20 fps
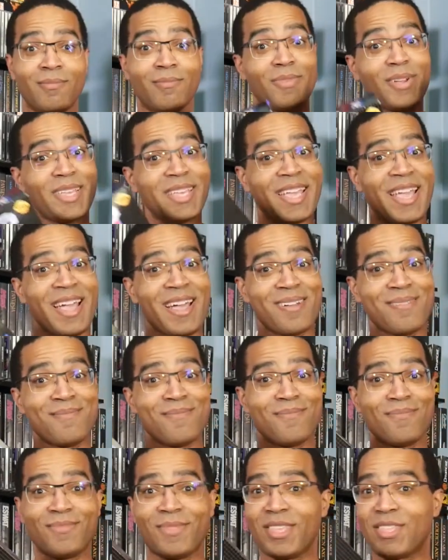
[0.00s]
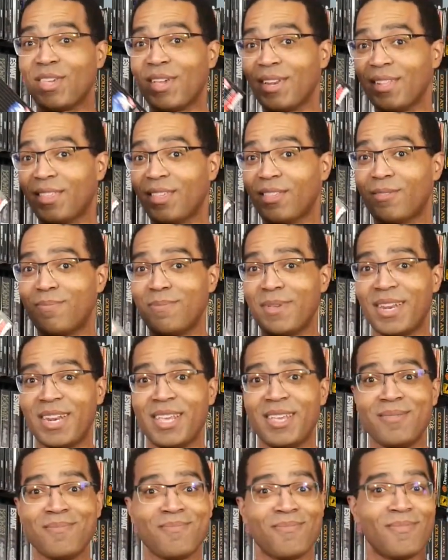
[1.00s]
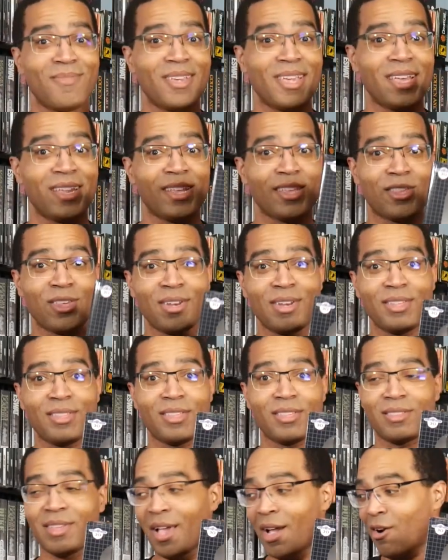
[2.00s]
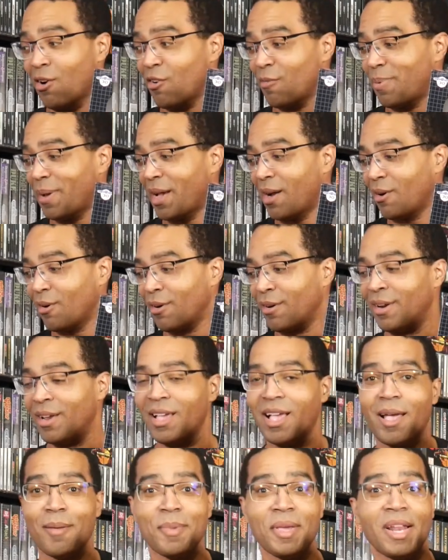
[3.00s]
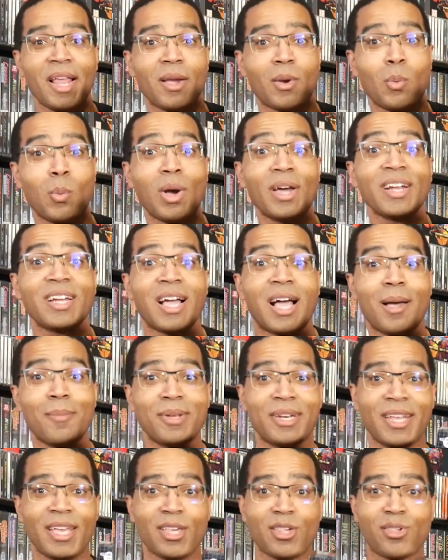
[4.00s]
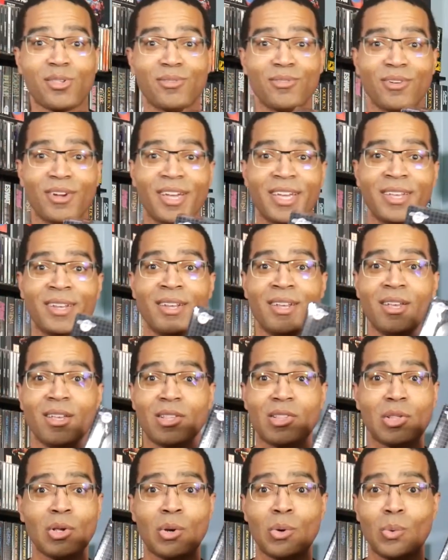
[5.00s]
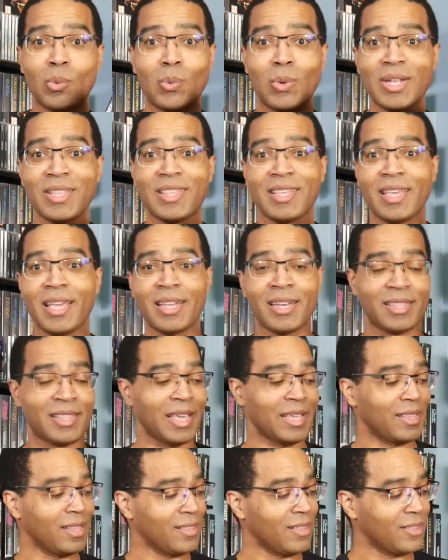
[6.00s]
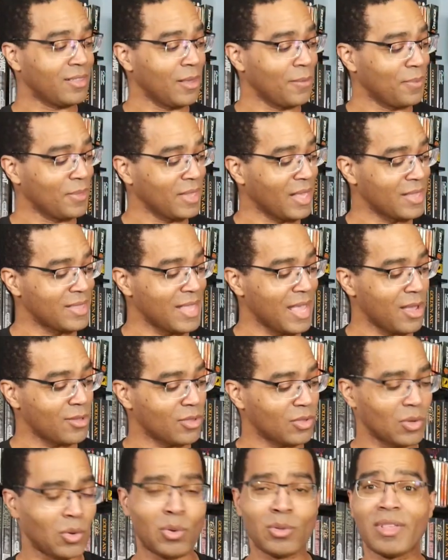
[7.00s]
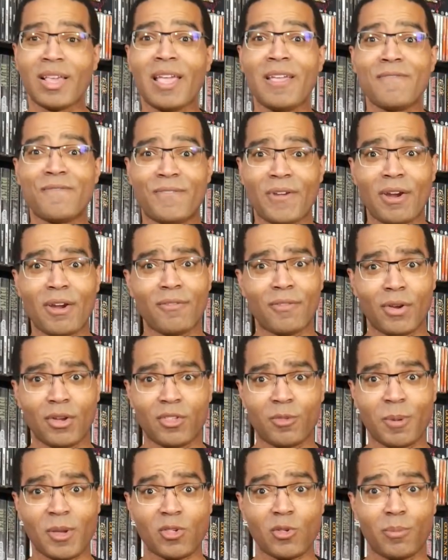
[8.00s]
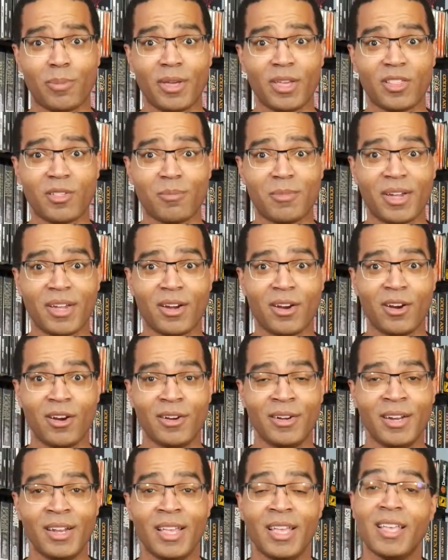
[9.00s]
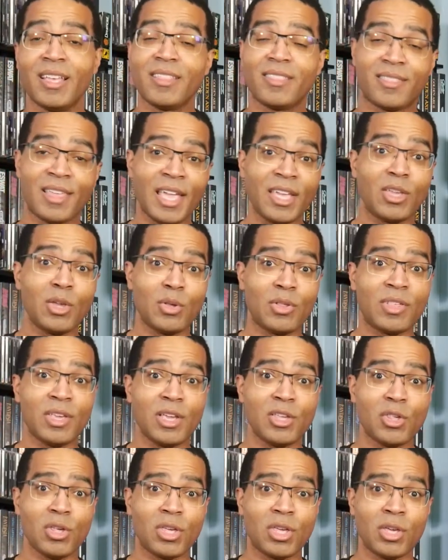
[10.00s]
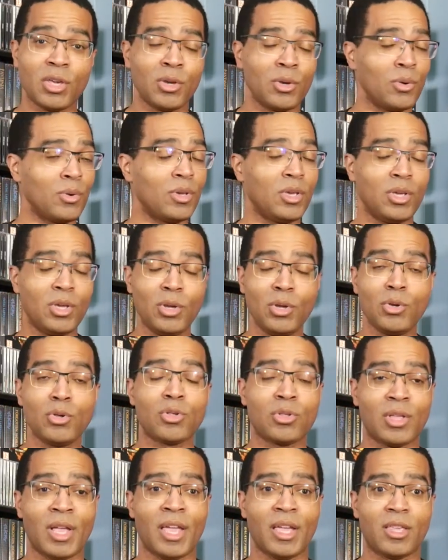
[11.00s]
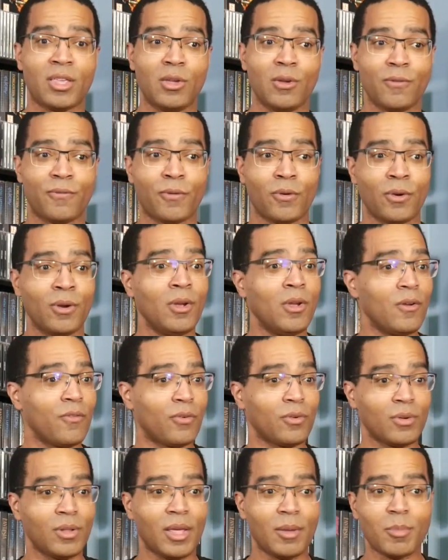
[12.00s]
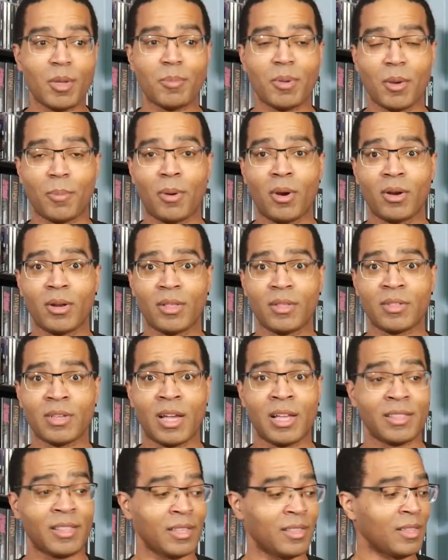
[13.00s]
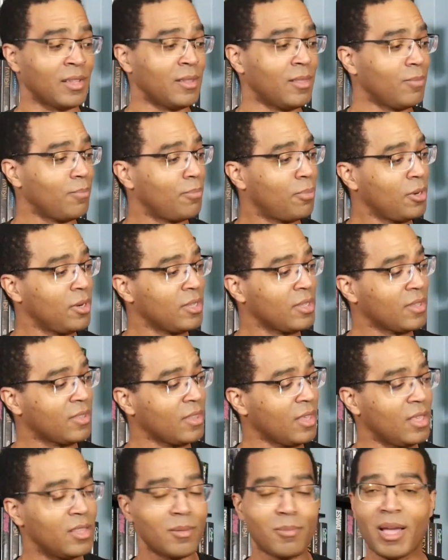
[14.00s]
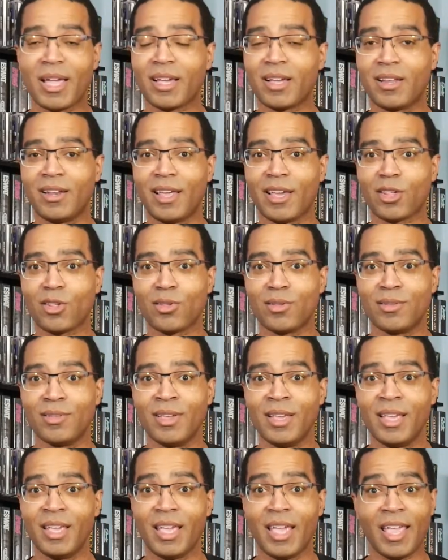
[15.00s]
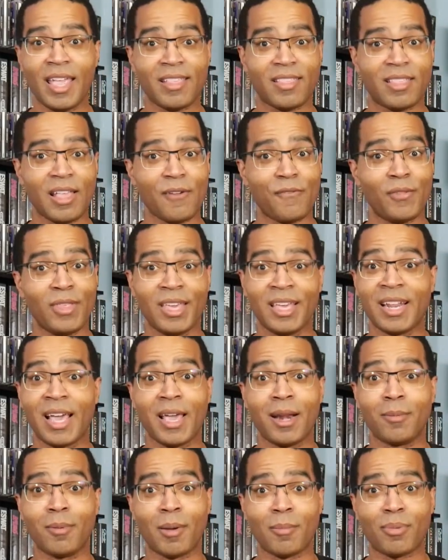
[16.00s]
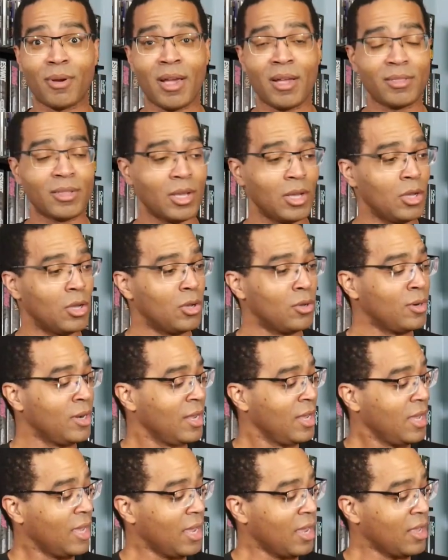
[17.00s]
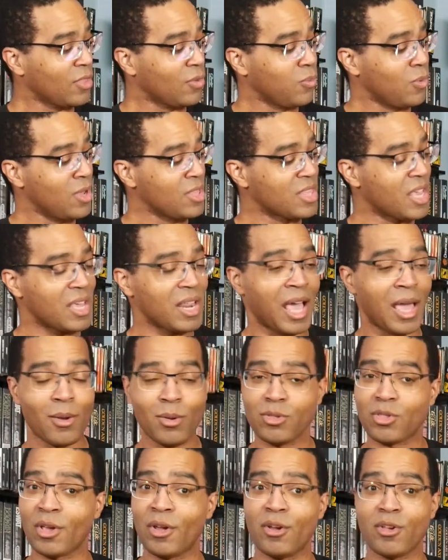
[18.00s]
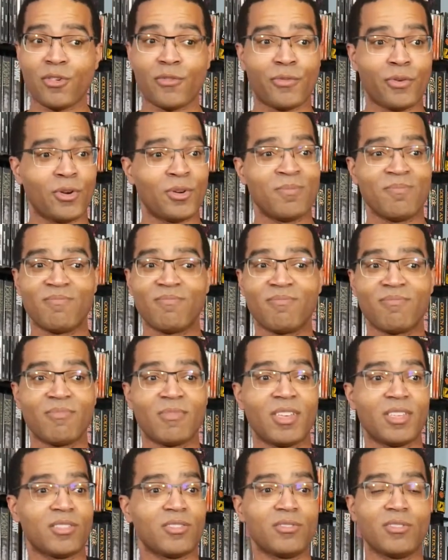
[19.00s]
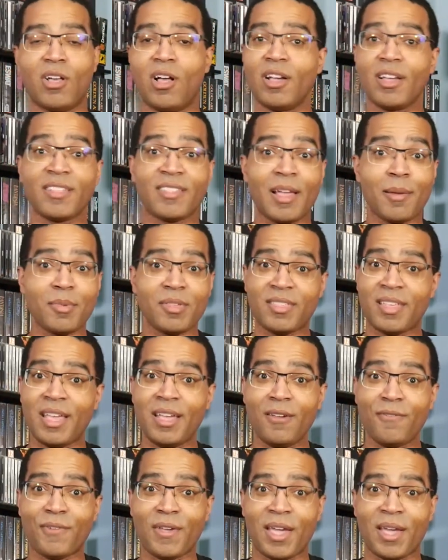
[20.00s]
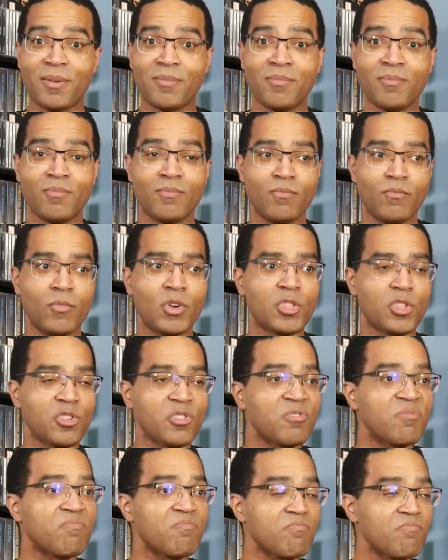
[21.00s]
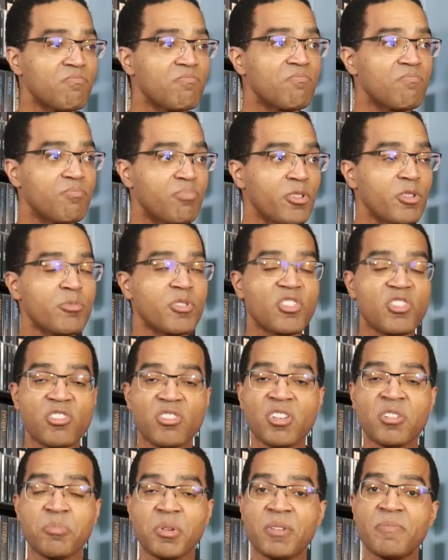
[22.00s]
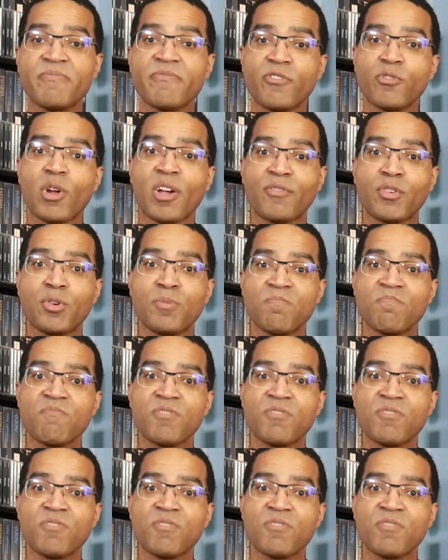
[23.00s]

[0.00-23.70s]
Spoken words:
But yeah, the Genesis Mini and the Genesis Tower of Power. What a combination, right? So once again, it's this is something that now just holds a very, very special place in my heart. Thank you, CGQ. Huge thank you for letting me be a part of this contest and putting this into my collection. It's definitely an item I'm proud to own, and it's one that I will cherish for as long as I'm a Sega fan, which is pretty much going to be forever.